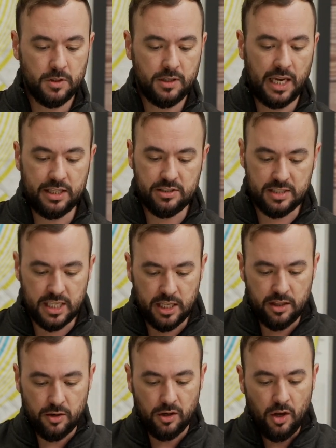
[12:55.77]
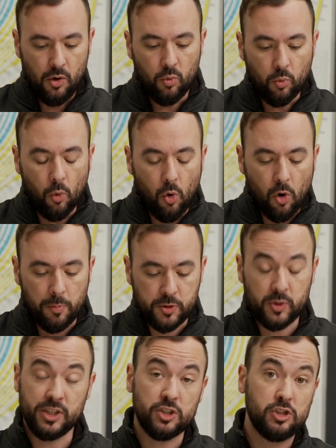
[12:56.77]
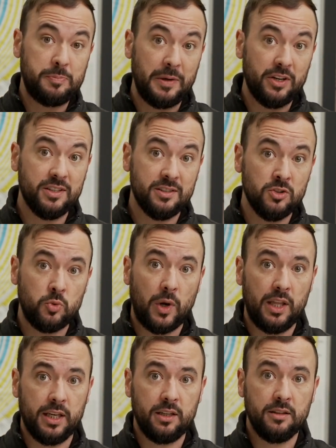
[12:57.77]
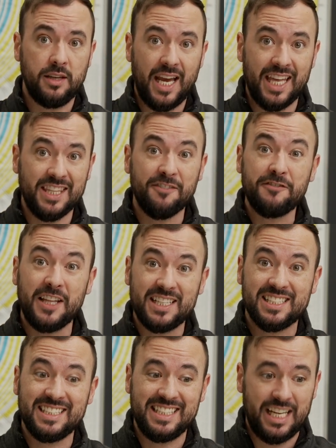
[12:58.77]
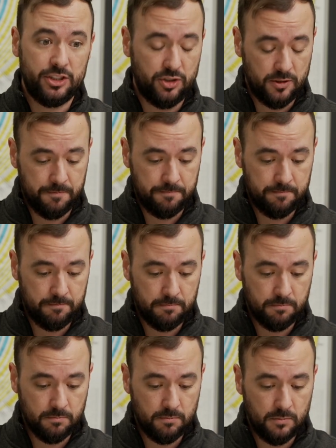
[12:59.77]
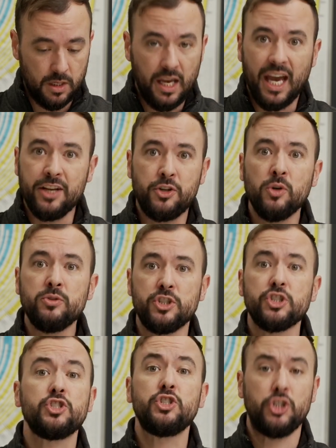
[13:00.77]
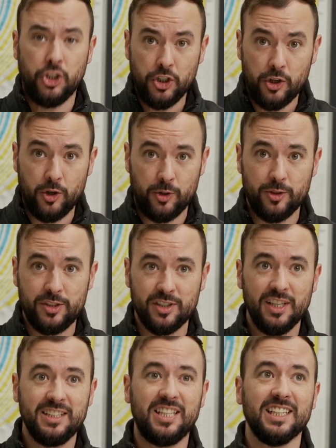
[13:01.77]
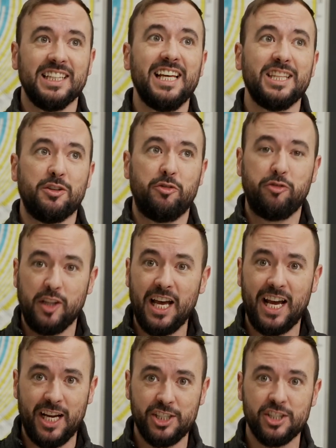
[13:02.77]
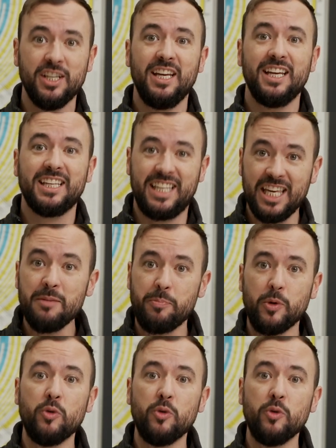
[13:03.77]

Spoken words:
Okay, see the war between the Spirit's indwelling and the fleshly nature. And don't just choose to let the flesh keep